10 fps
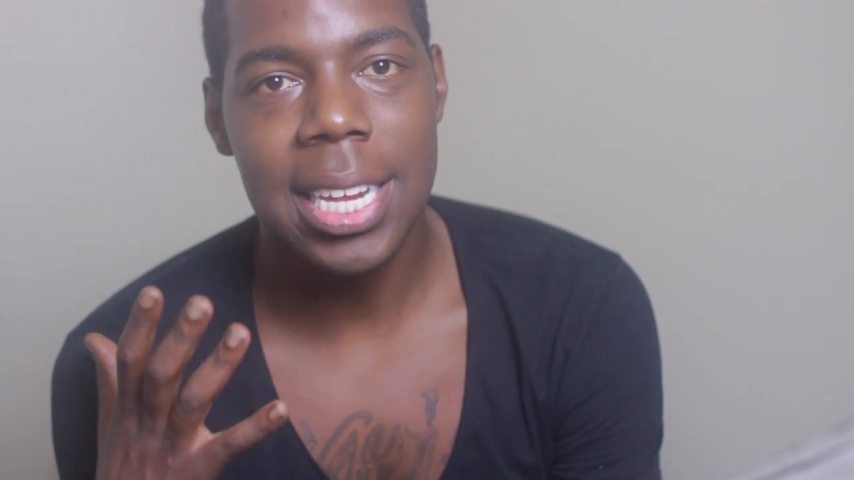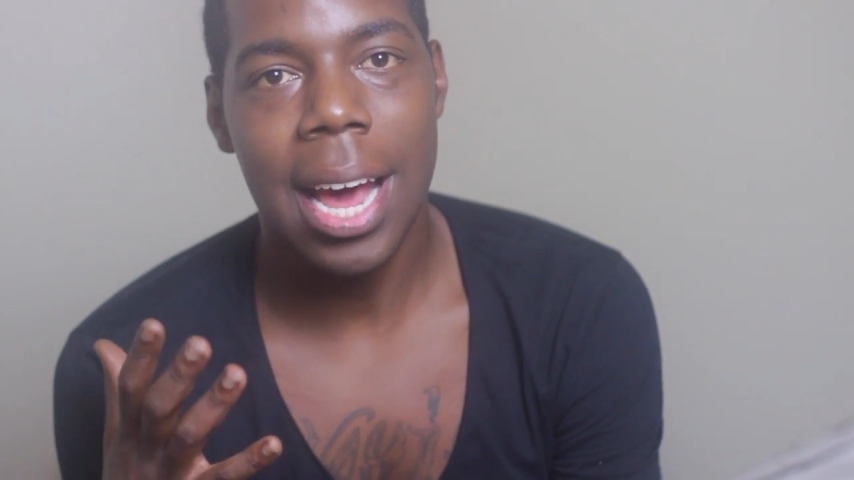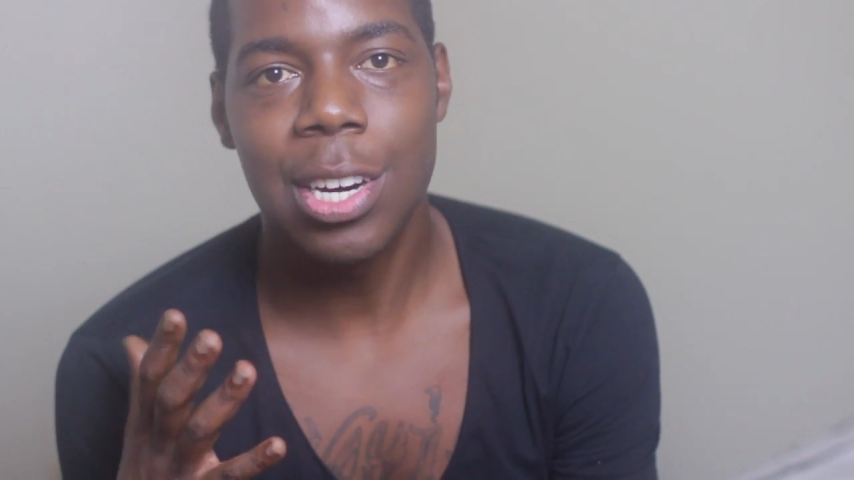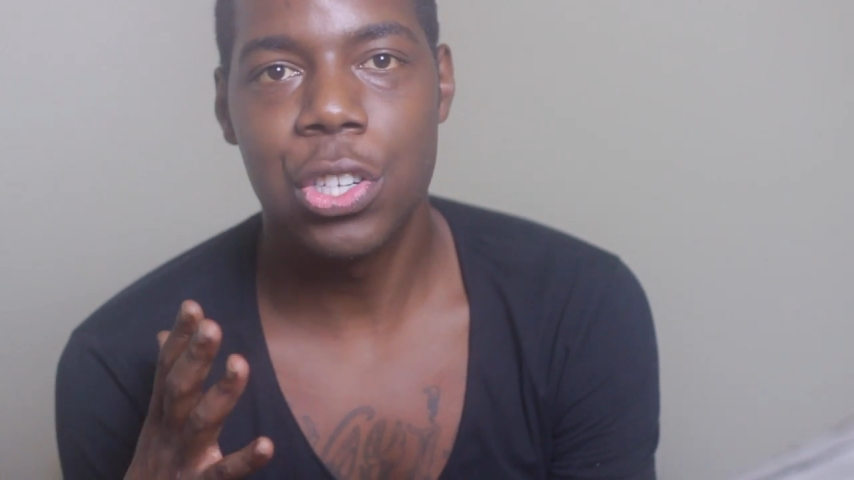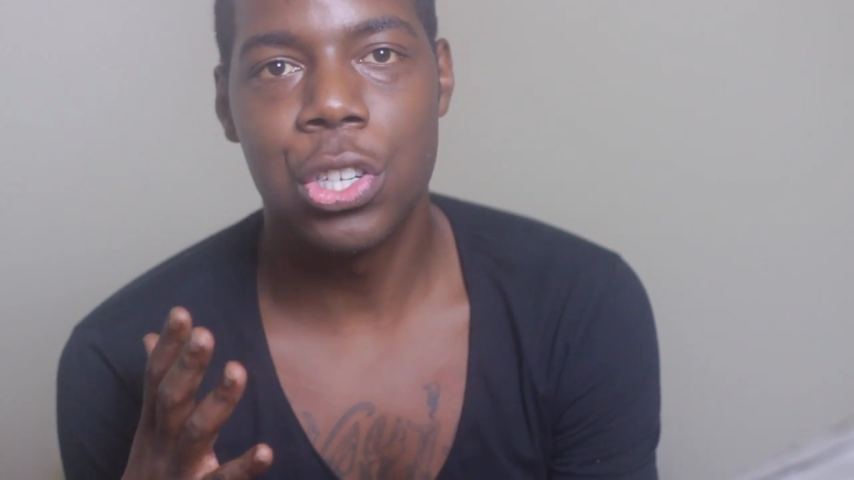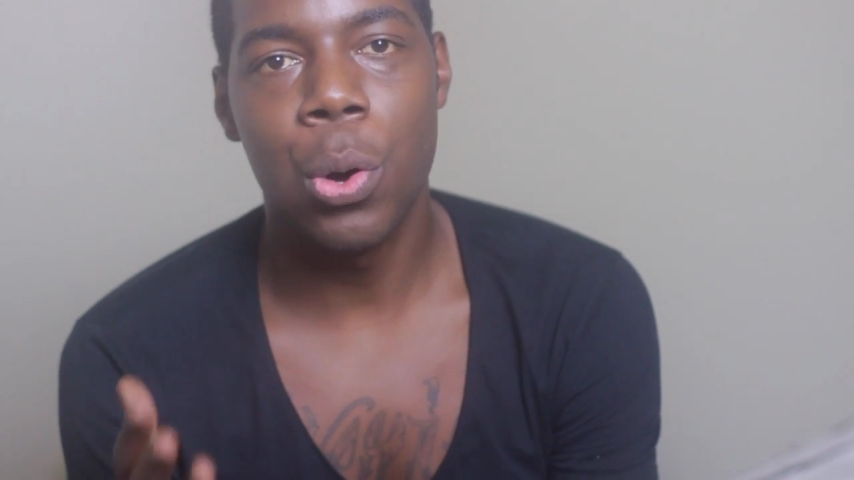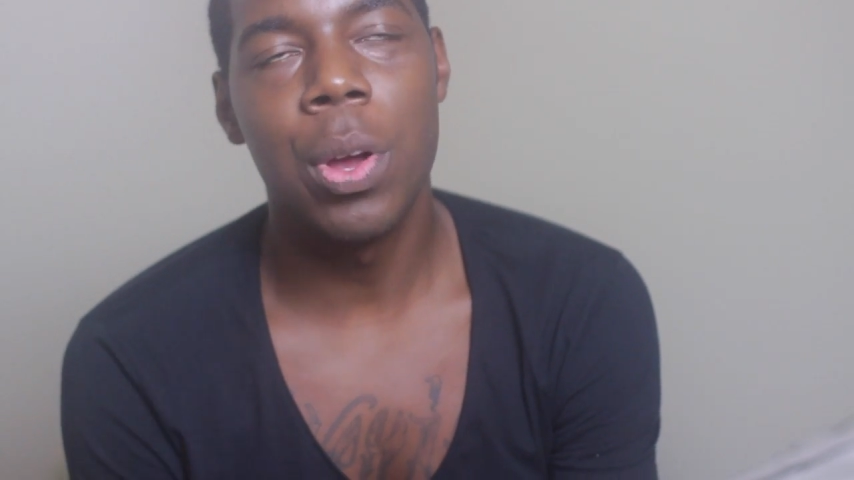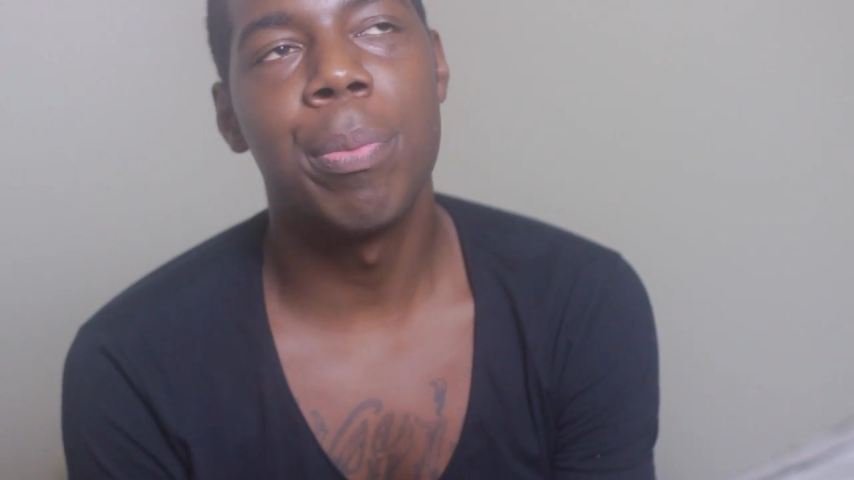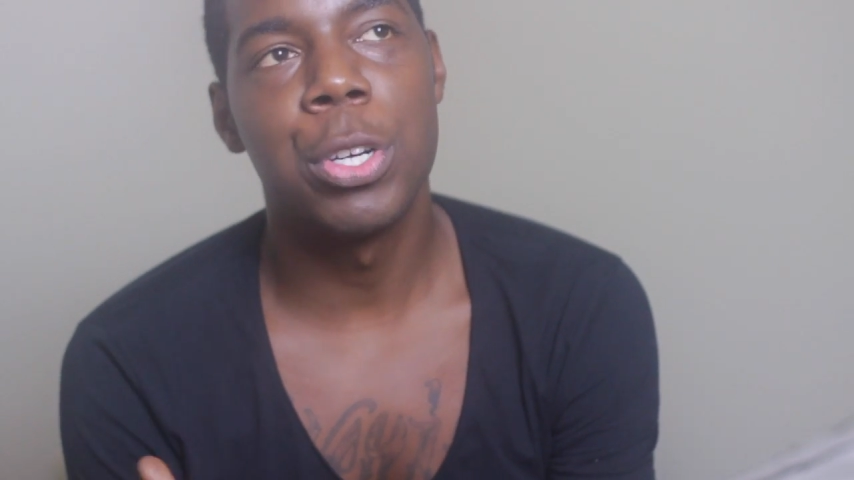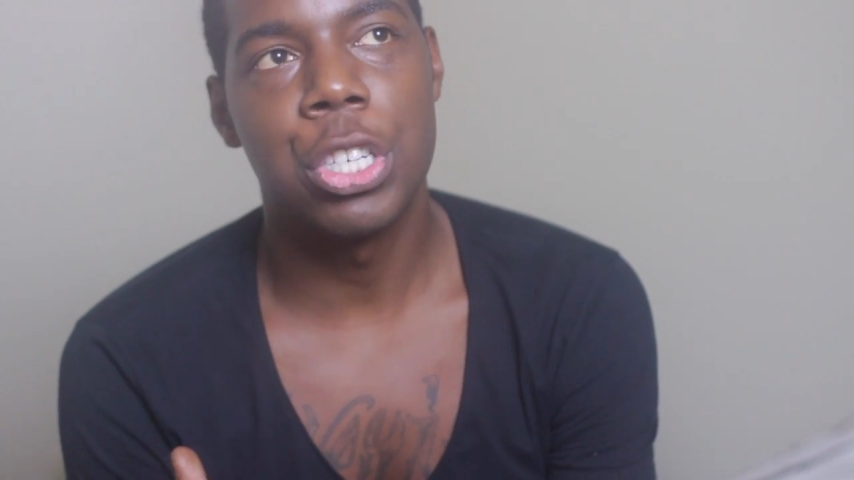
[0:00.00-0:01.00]
got a
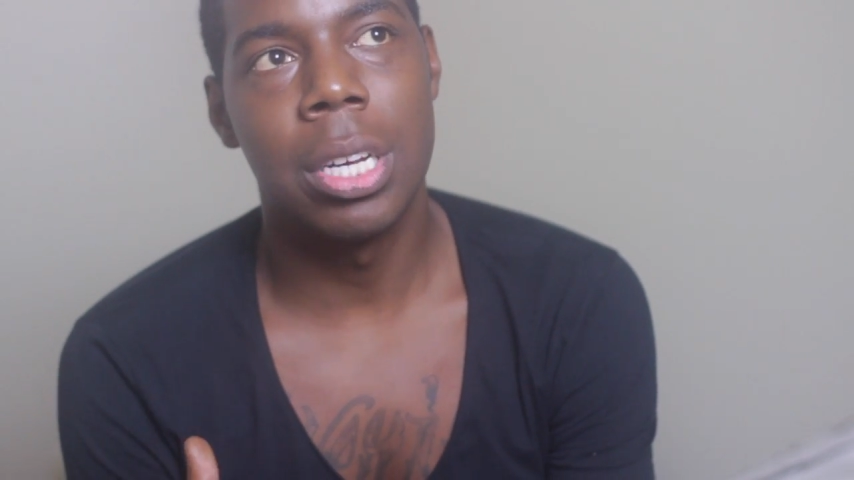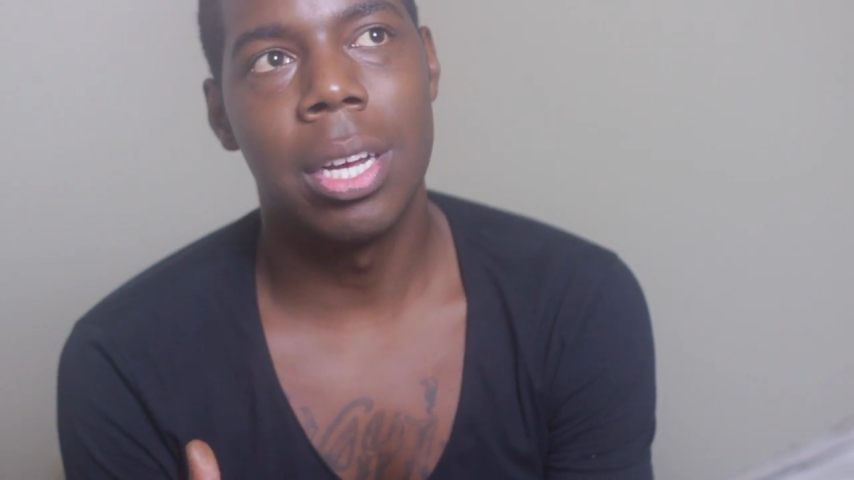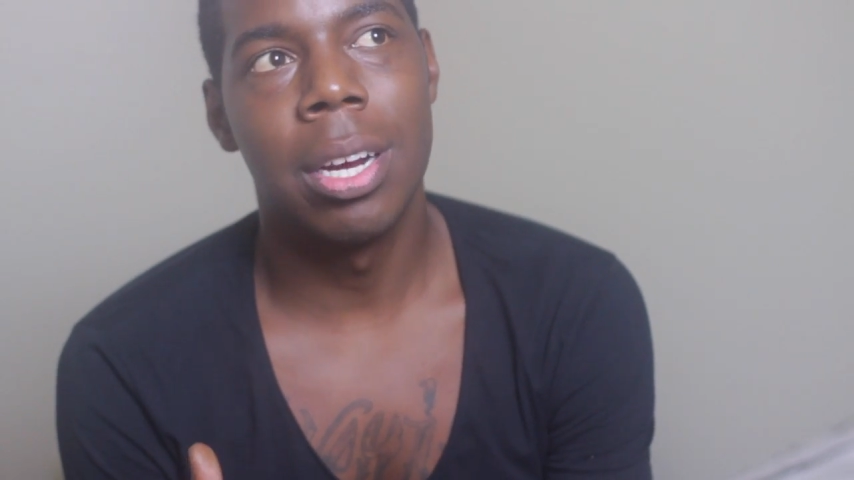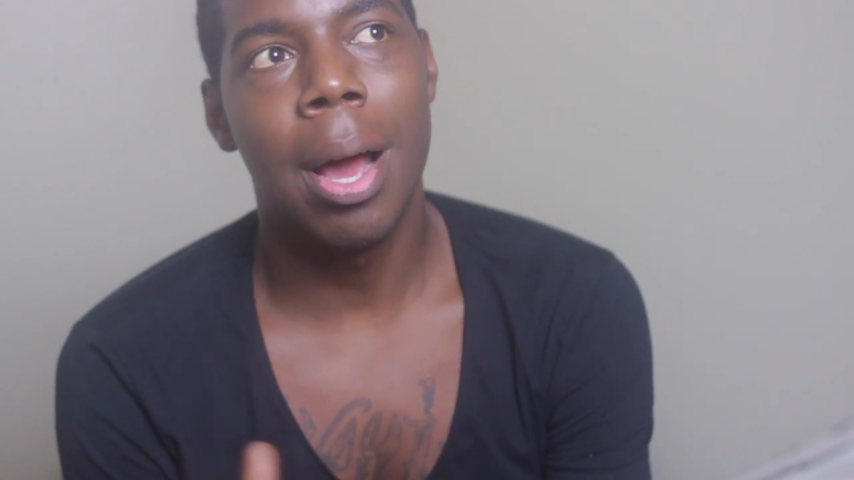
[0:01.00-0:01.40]
sewing machine